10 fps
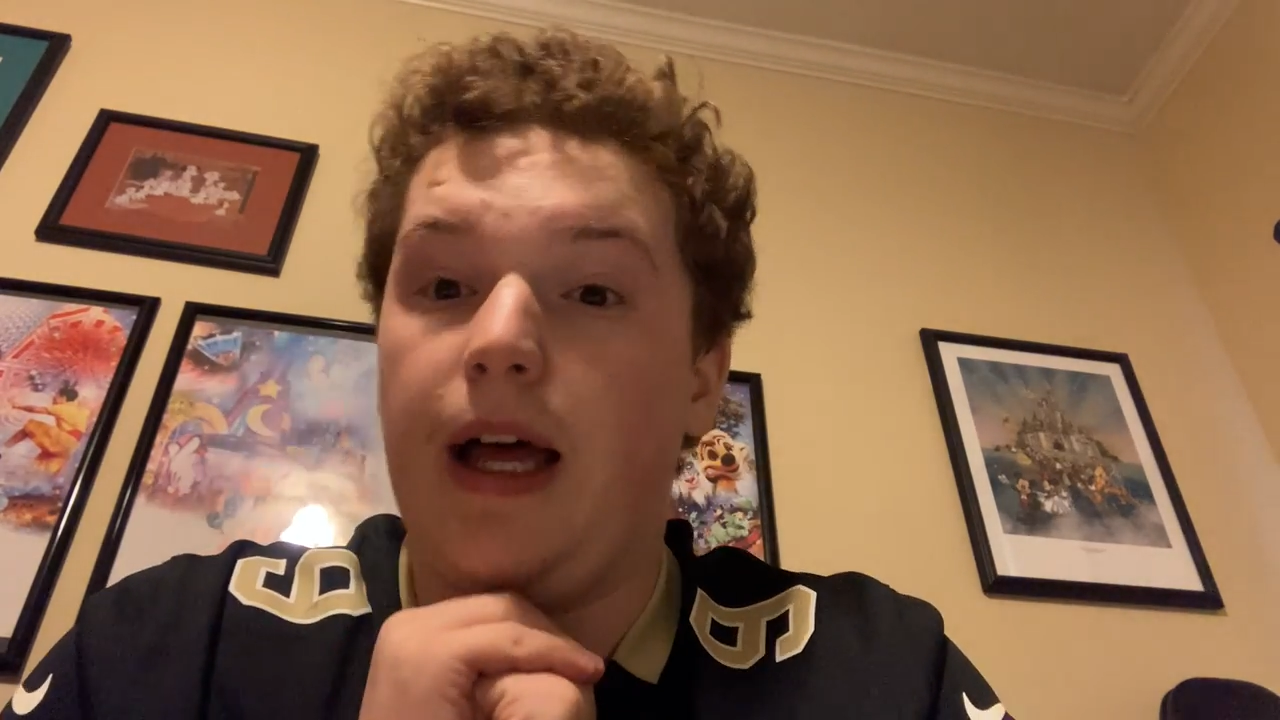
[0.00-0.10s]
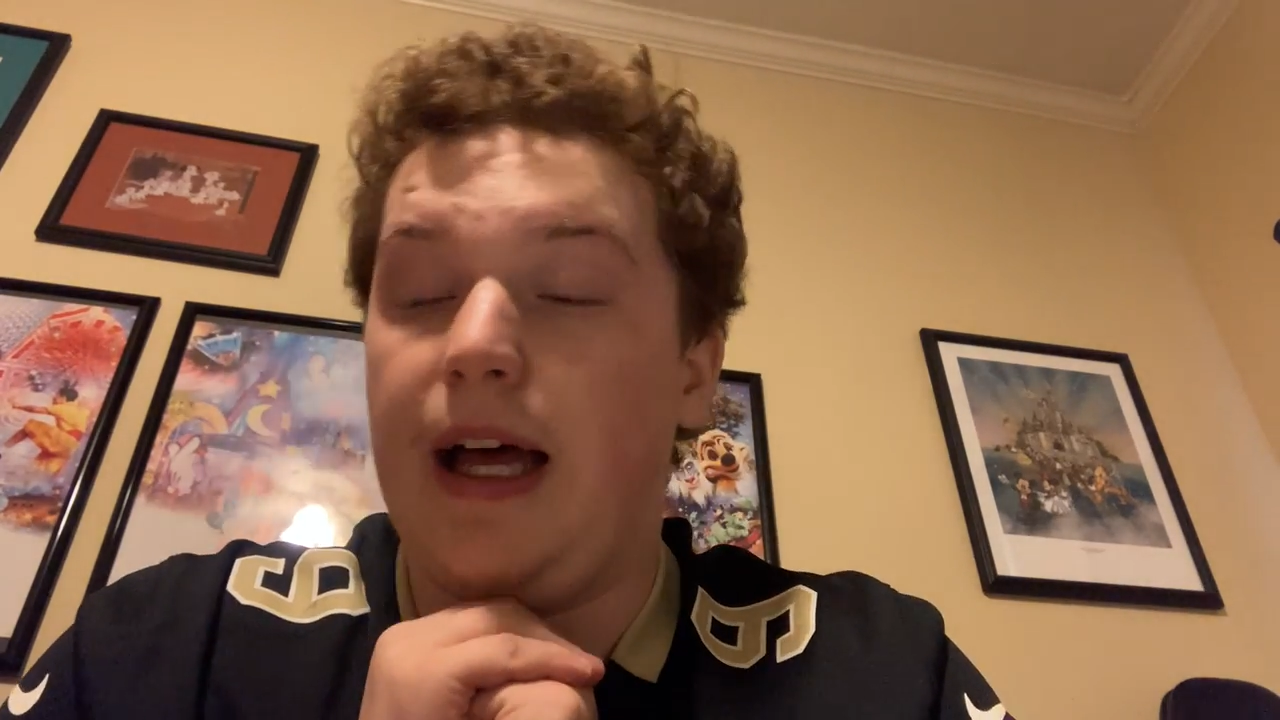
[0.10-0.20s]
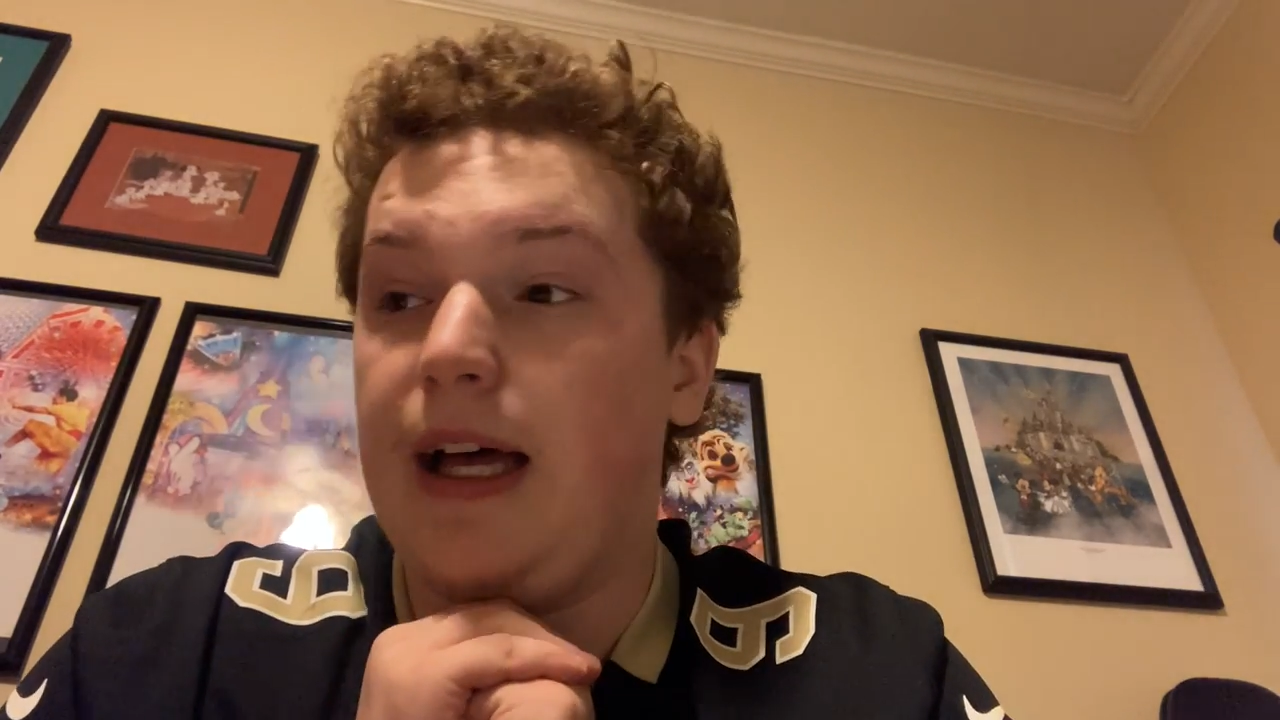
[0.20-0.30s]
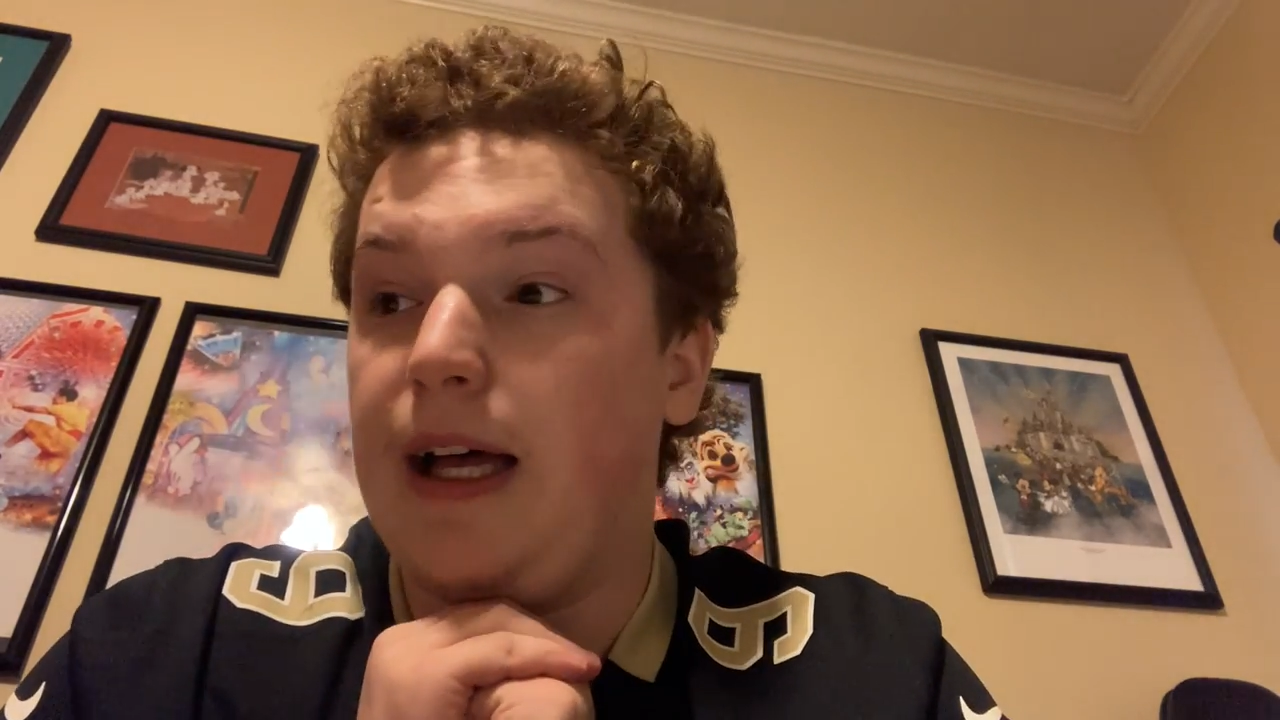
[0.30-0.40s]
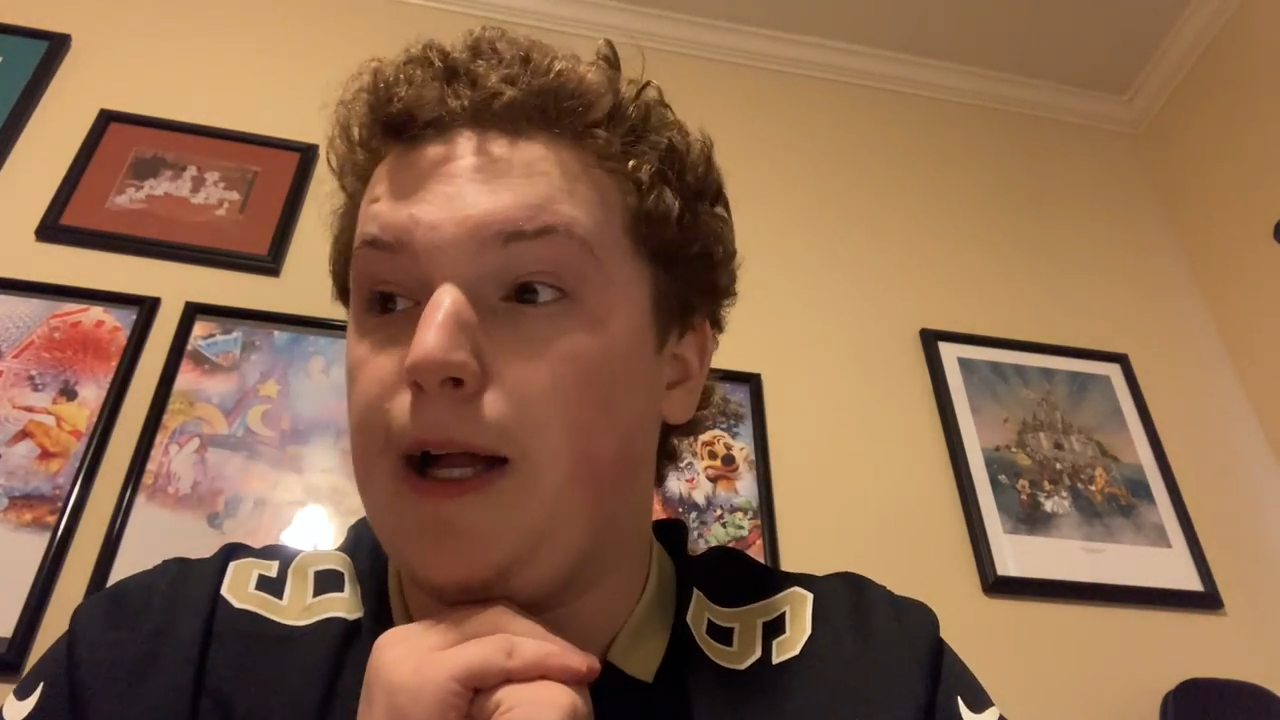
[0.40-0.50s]

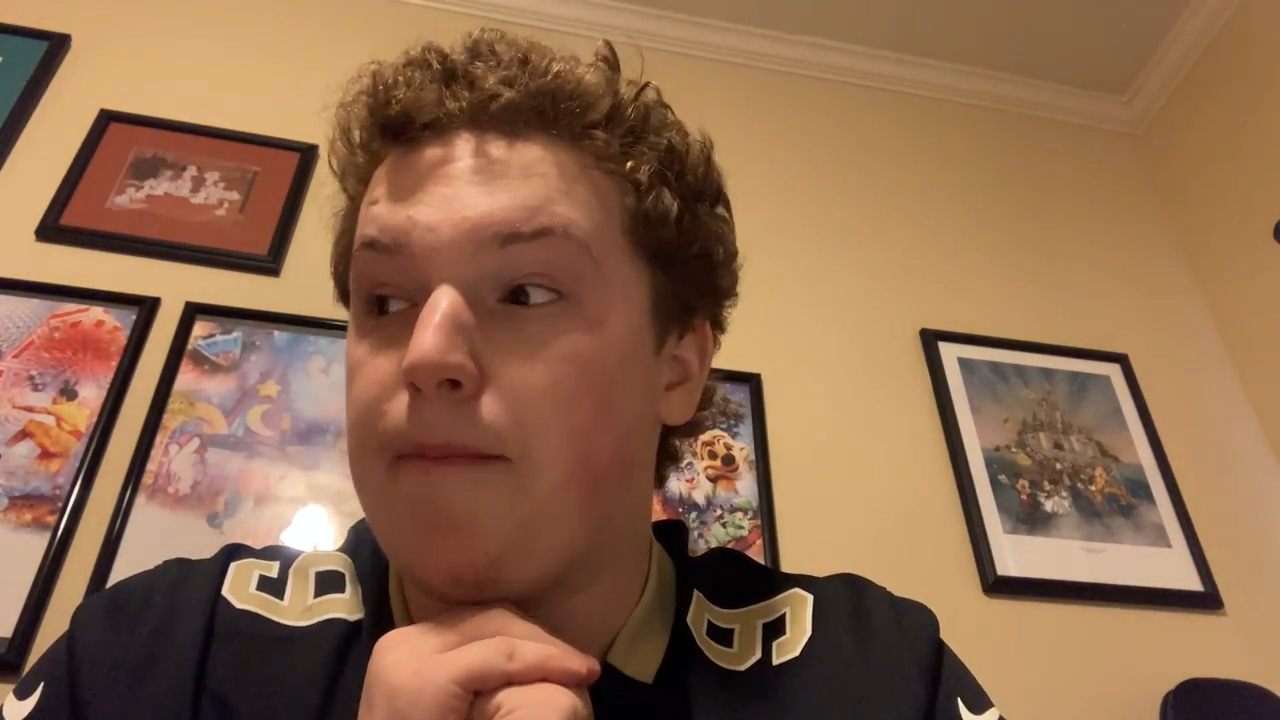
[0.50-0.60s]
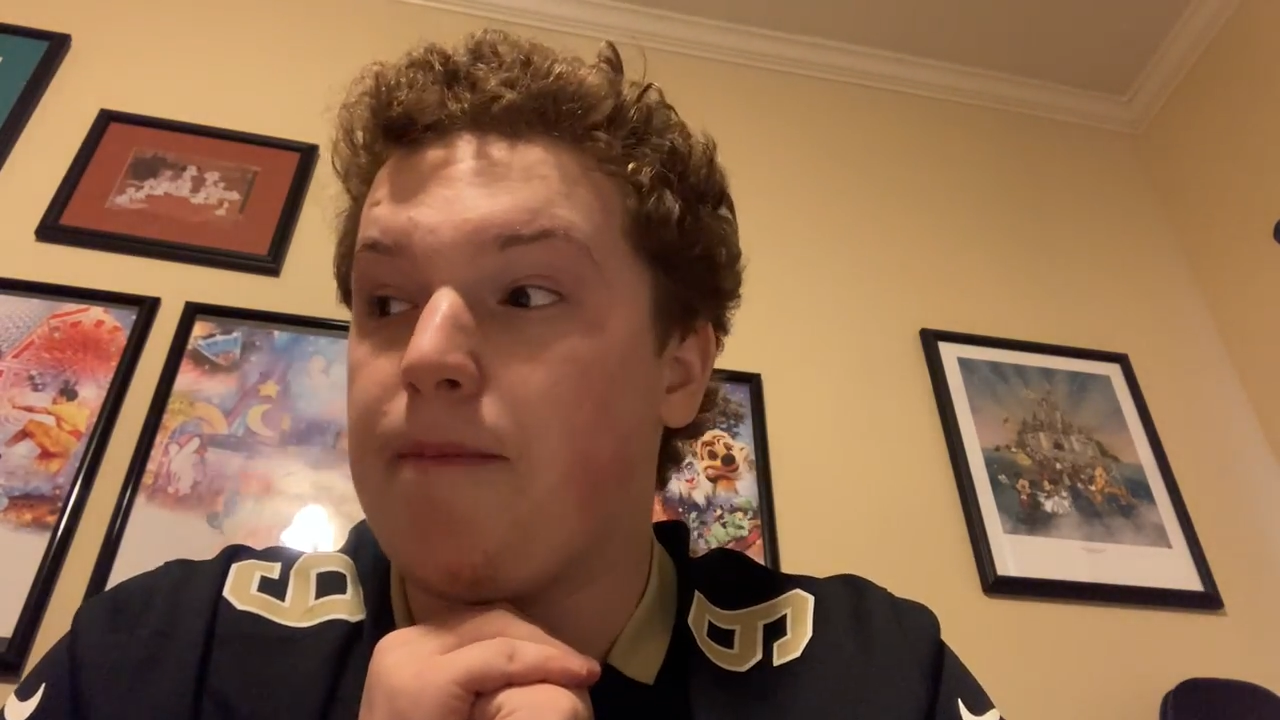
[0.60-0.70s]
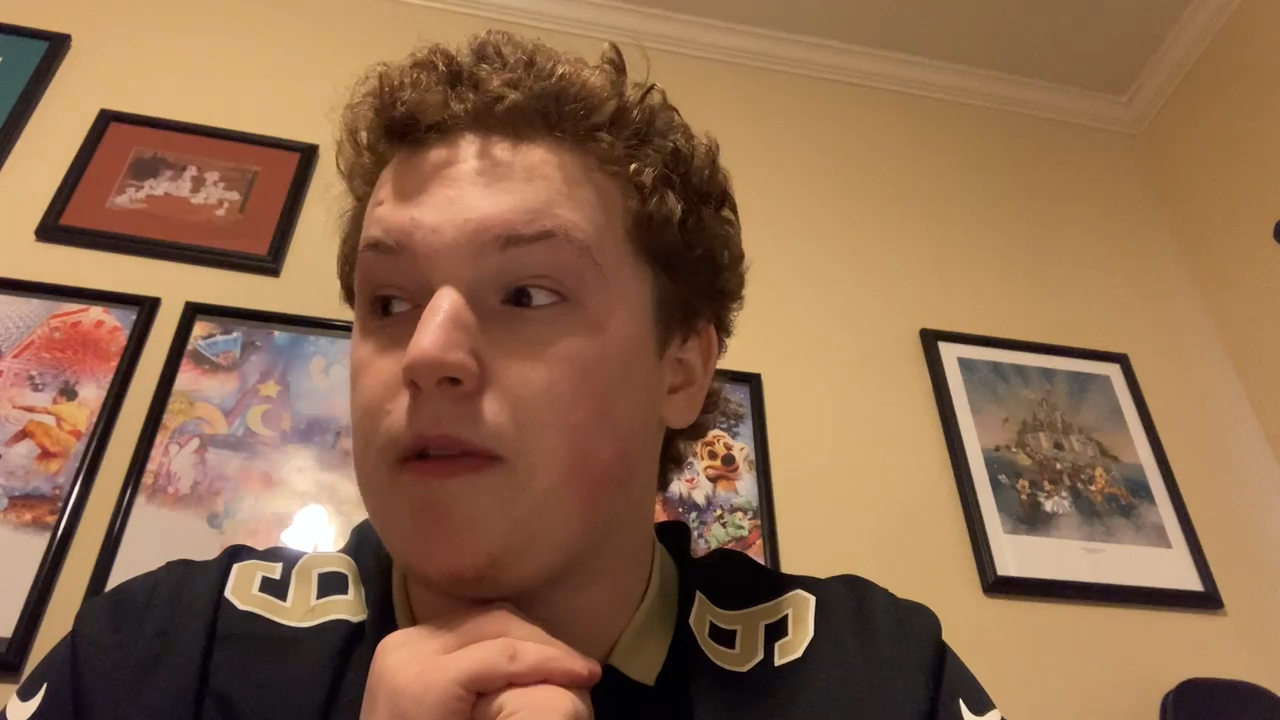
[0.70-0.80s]
Uh,